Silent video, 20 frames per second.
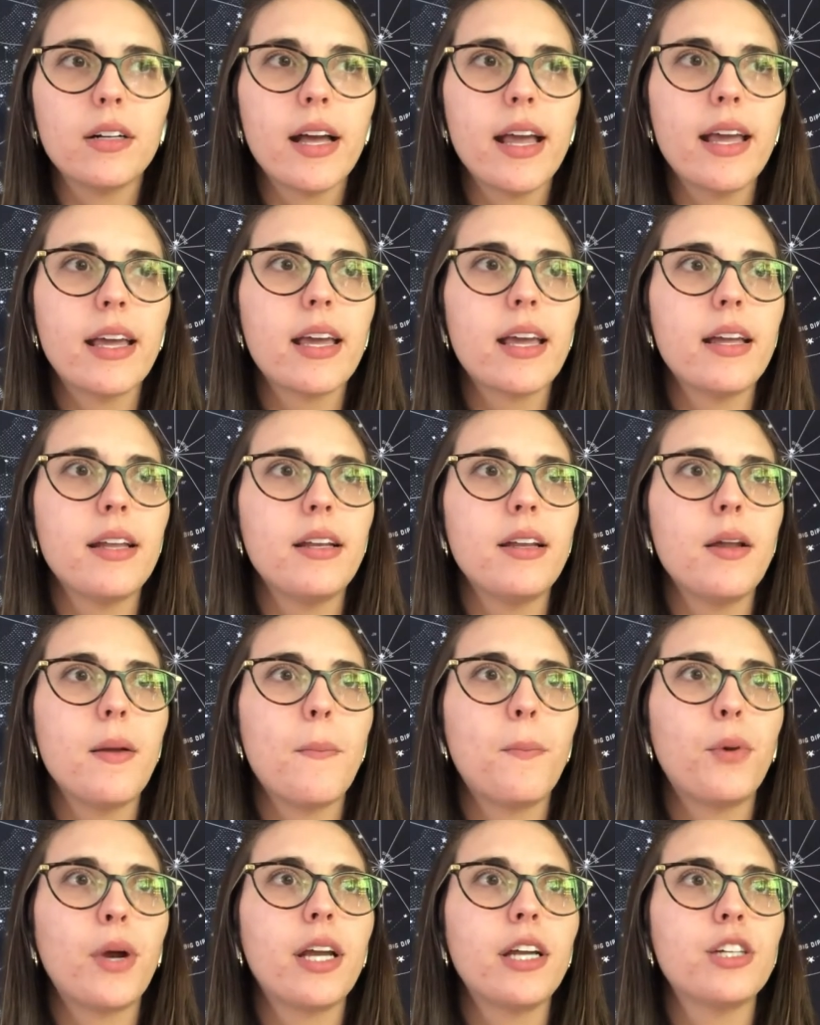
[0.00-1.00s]
It can
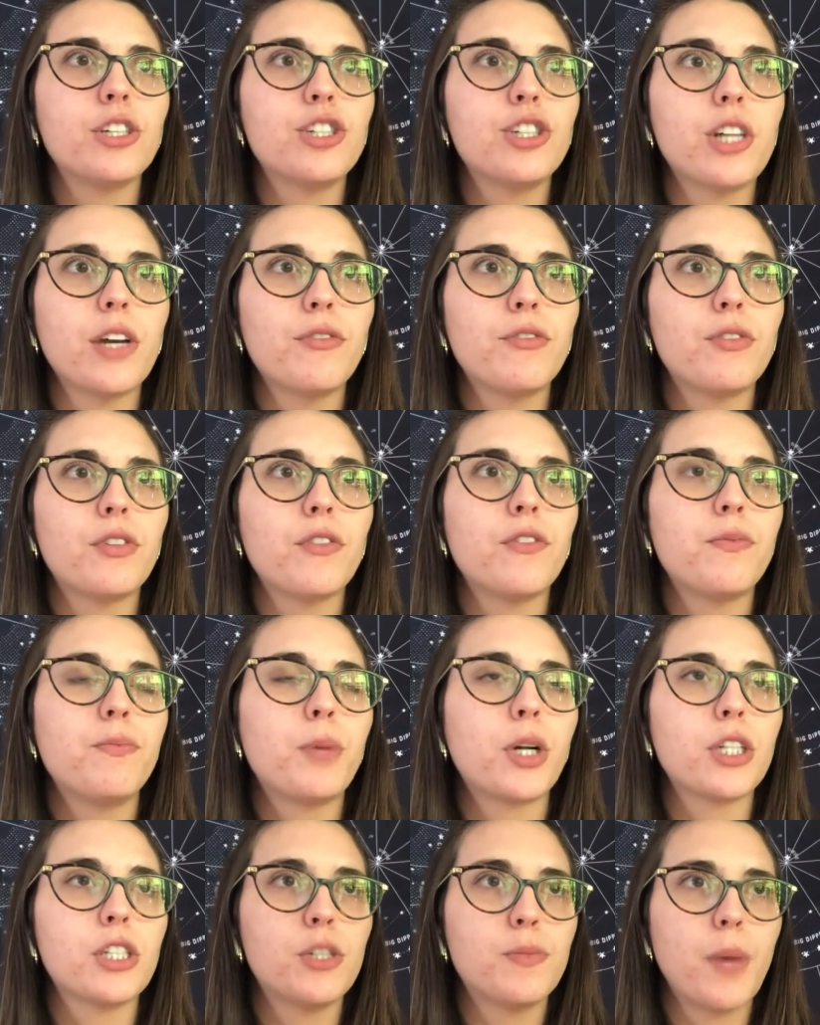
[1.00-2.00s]
bring a shift of
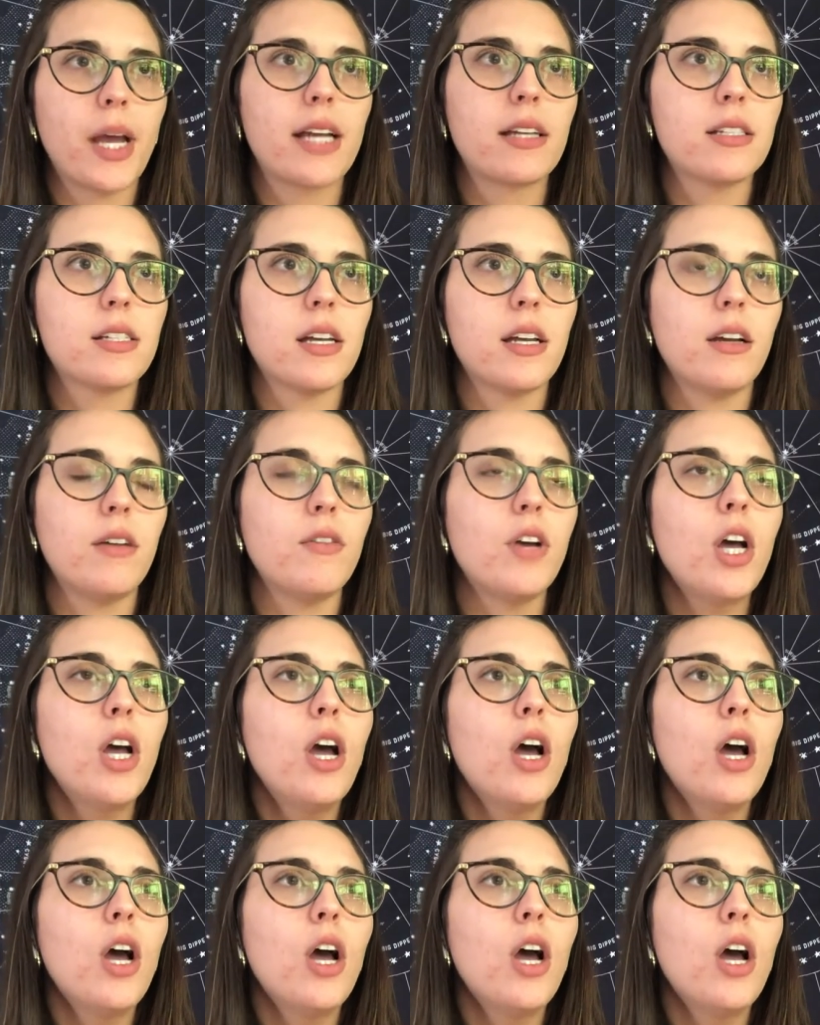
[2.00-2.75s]
perspective